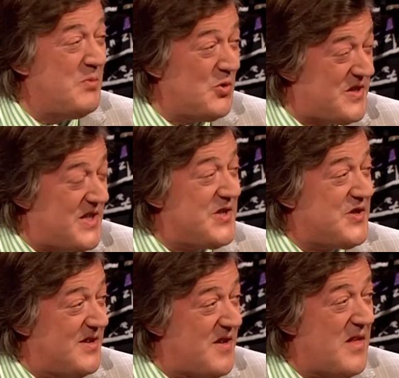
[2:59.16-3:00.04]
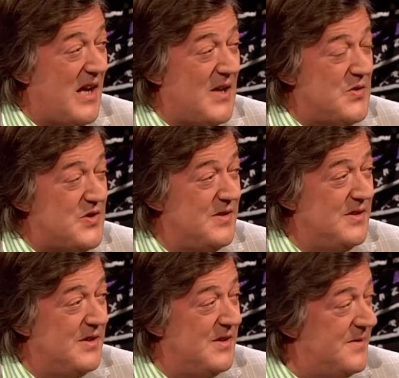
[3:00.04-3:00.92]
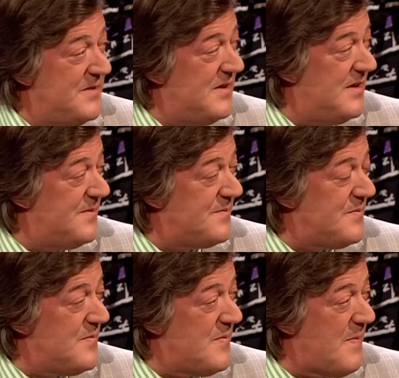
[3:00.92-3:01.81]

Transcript: more disgusting than the louse. Yeah. There's a, there's a,